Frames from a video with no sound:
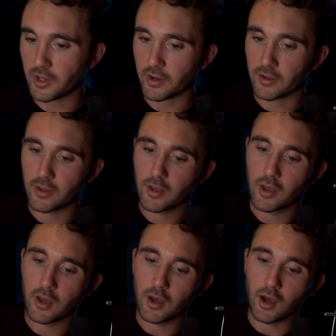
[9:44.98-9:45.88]
Okay.
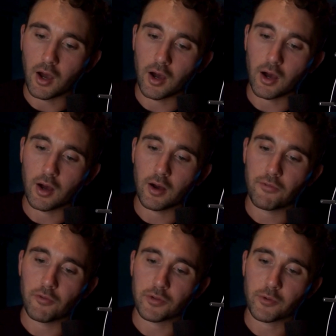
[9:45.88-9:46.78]

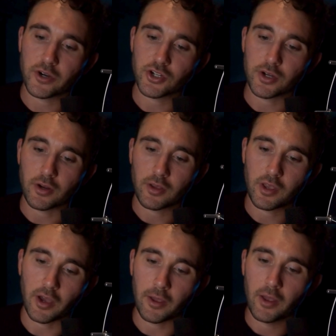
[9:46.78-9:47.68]
Fourth question.
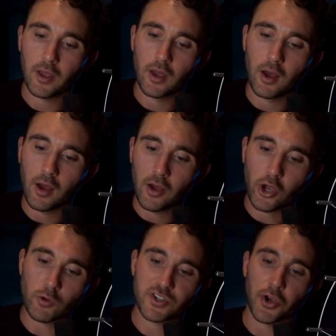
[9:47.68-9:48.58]
Okay.
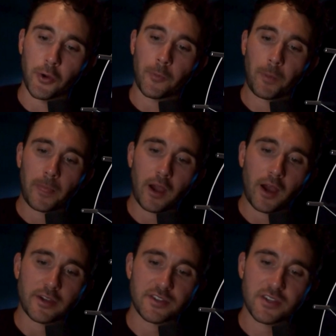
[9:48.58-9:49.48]
Coach Zoe,
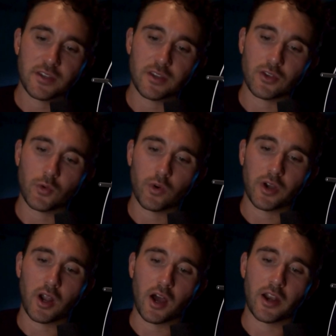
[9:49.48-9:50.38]
I see that you
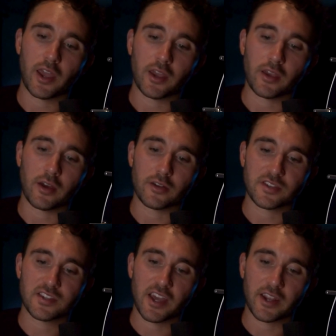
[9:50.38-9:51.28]
are not a
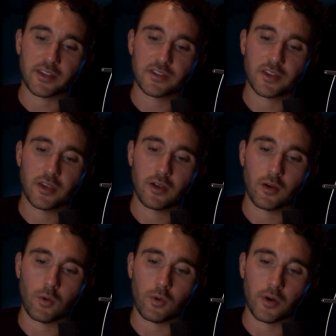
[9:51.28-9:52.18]
aesthetics
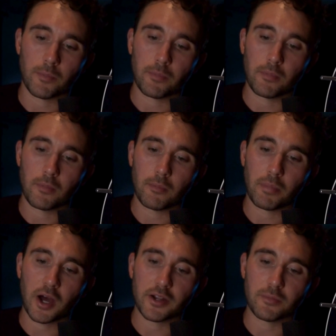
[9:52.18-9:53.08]
or
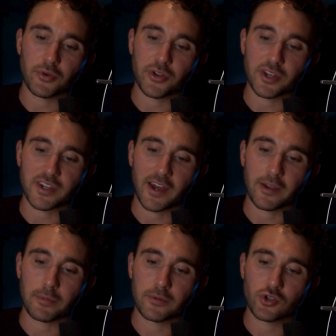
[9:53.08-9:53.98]
bodybuilding
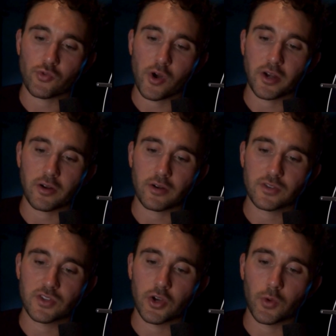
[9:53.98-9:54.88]
type trainer.
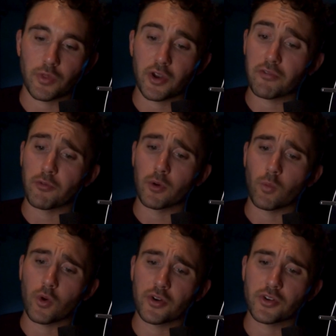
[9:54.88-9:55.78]
So
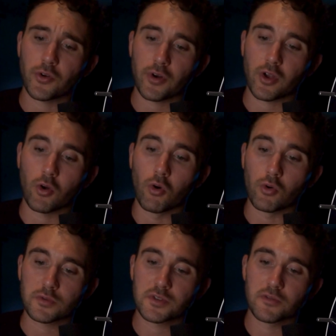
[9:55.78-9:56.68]
therefore, what are your
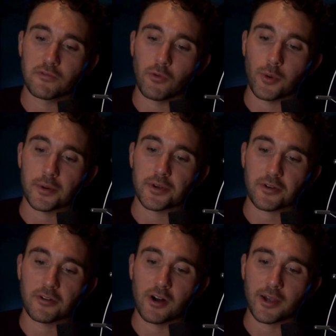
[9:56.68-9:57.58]
goals for
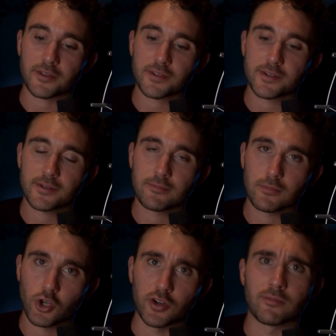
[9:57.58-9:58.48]
your clients?
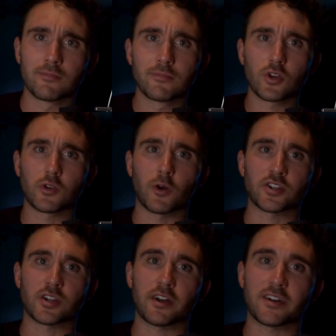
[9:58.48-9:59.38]
Good
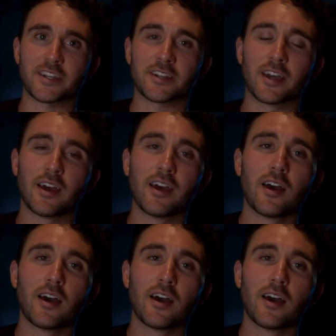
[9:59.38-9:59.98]
question. I like it.